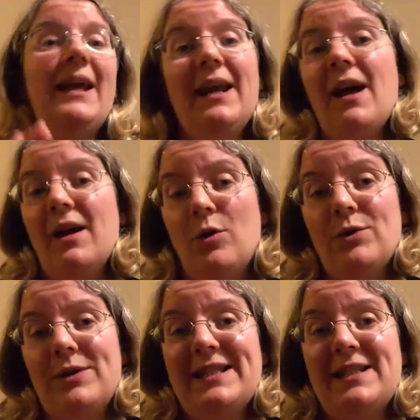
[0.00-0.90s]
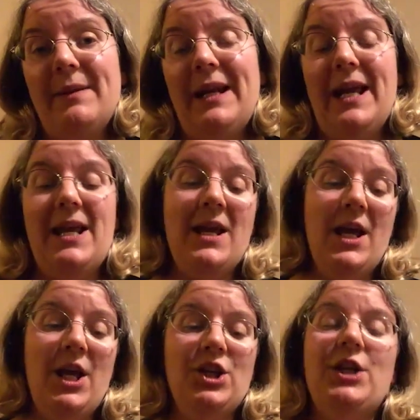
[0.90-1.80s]
In her court testimony,
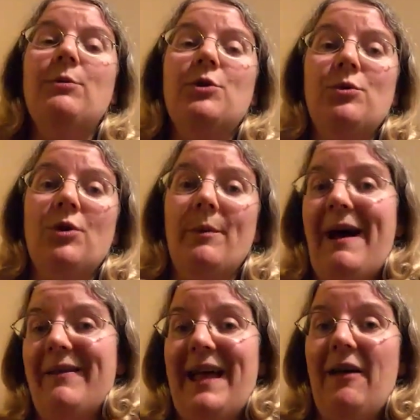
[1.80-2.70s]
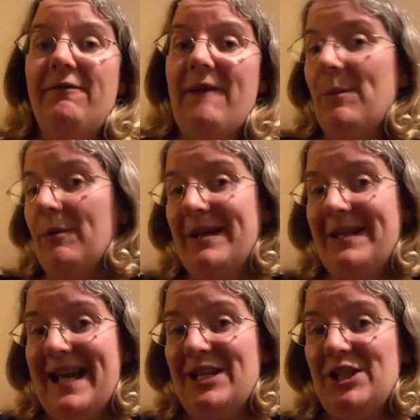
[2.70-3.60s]
she will talk about that February
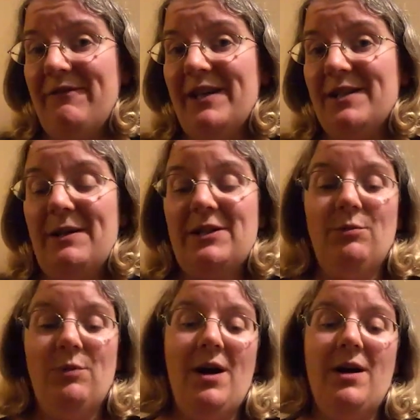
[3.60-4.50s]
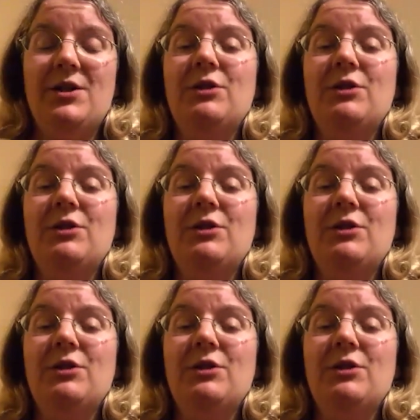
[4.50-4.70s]
day she first went to work.